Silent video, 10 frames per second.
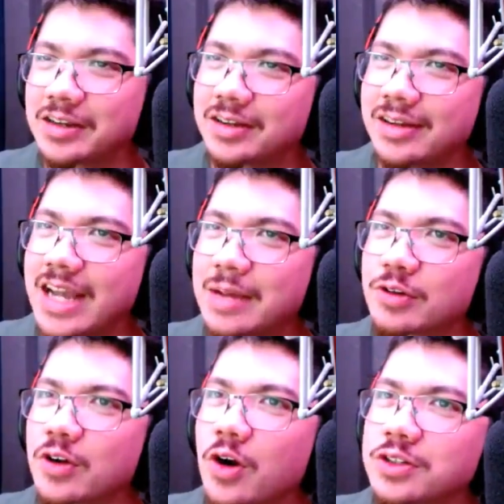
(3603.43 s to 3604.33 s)
game of
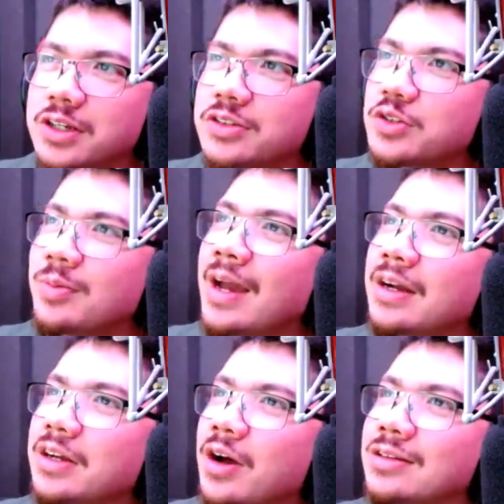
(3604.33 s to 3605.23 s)
Cards Against Humanity
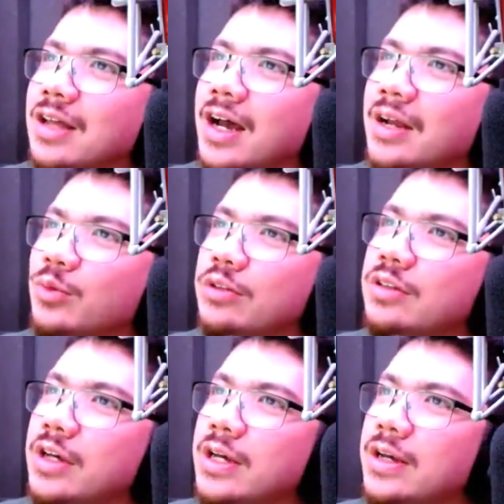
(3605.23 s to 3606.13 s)
online with
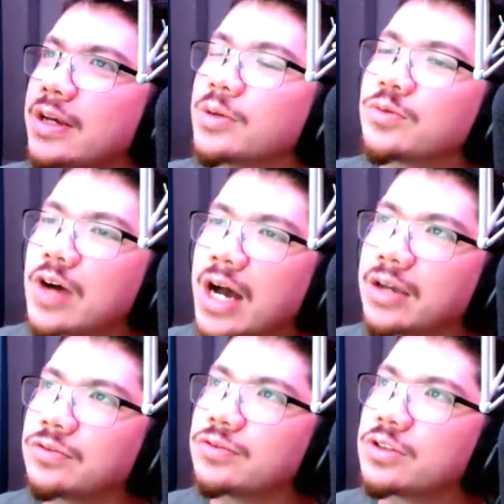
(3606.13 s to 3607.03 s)

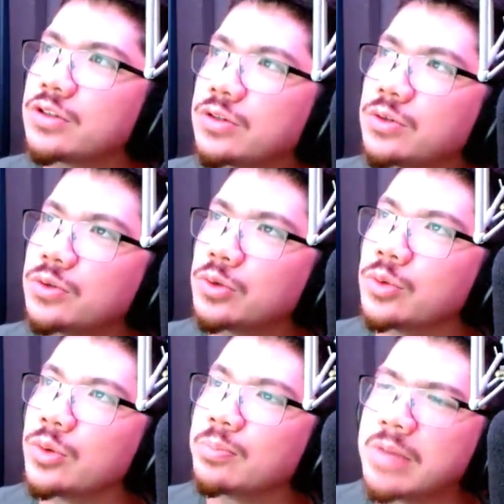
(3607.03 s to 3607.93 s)
5 to
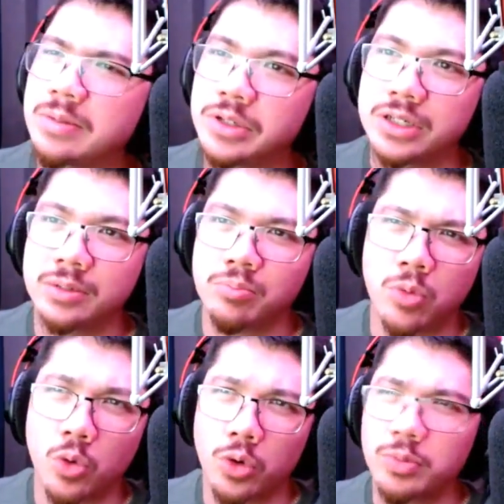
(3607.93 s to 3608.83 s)
maybe
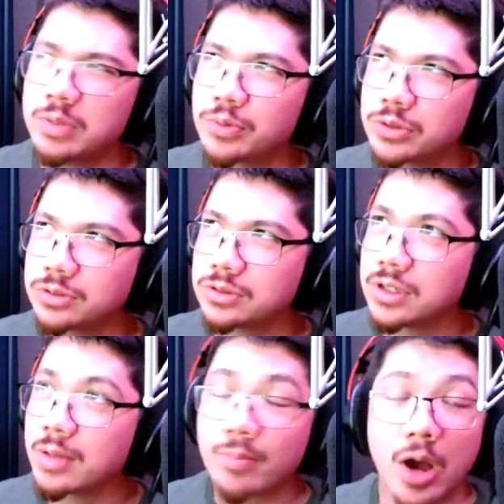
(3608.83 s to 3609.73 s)
more people?
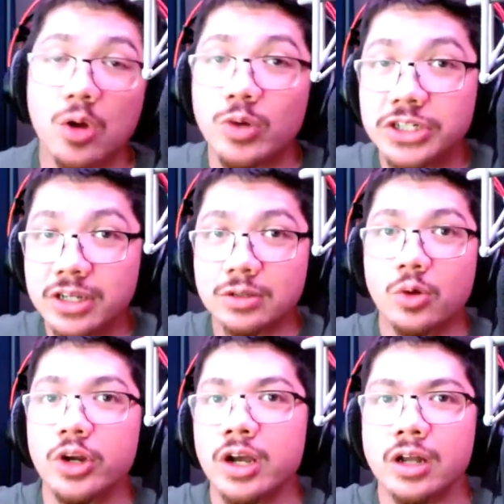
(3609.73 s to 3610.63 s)
Oh, we should get
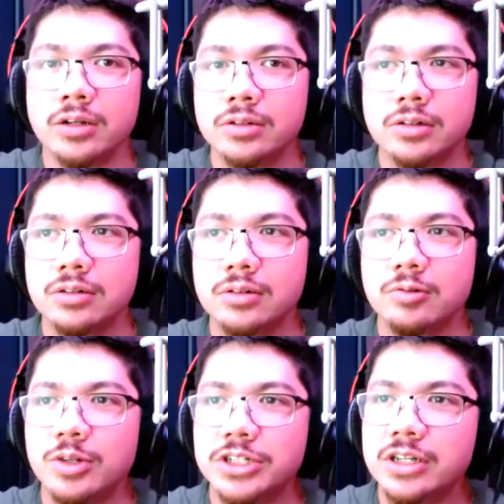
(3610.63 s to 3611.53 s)
Lori on.
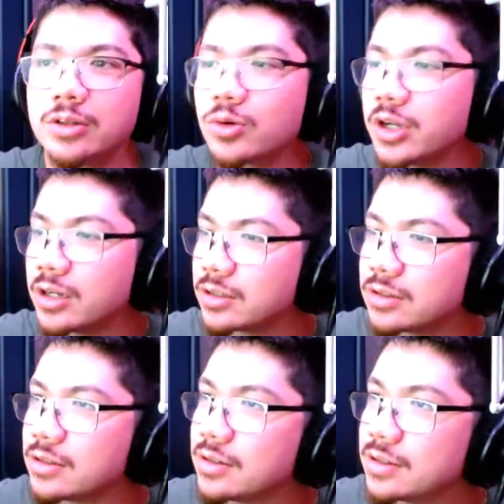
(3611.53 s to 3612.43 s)
See
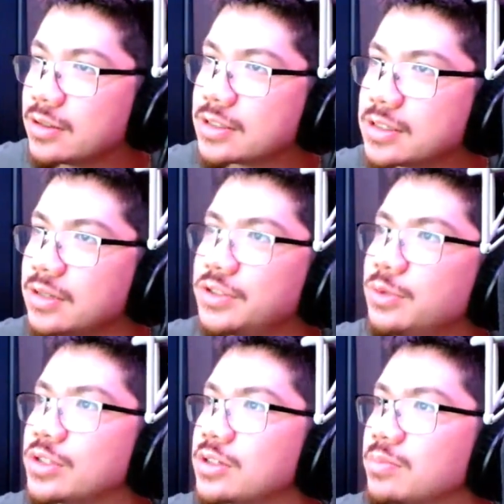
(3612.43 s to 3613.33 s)
if she
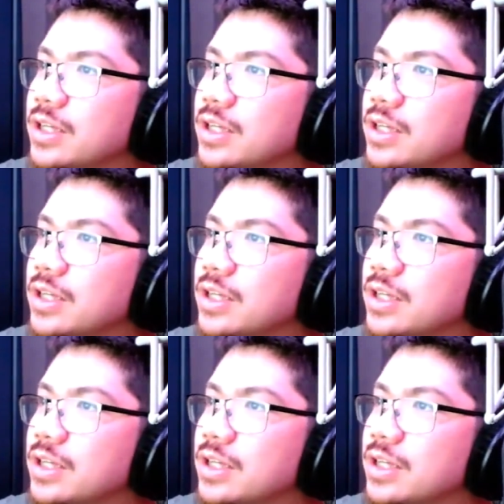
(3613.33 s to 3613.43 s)
wants to play.